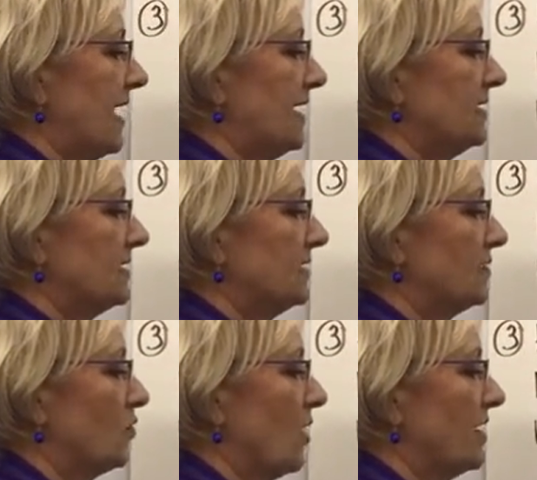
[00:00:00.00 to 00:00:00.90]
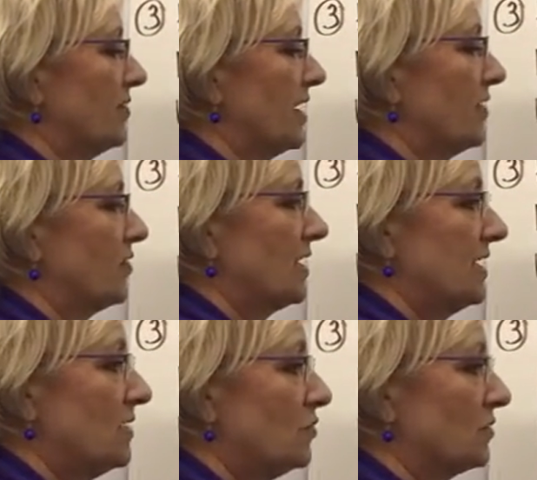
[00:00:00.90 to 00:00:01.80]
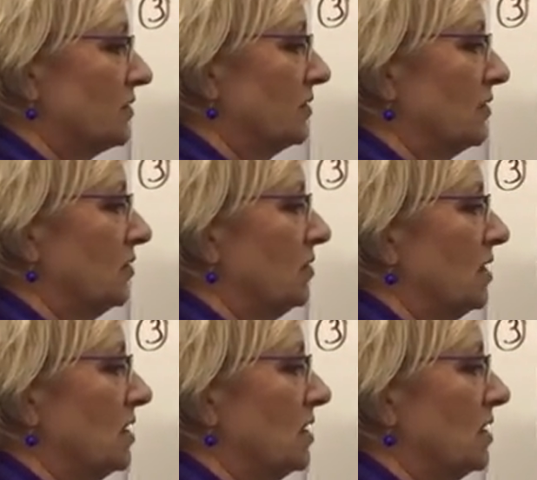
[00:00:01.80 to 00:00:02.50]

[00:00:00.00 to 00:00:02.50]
8 is greater than or equal to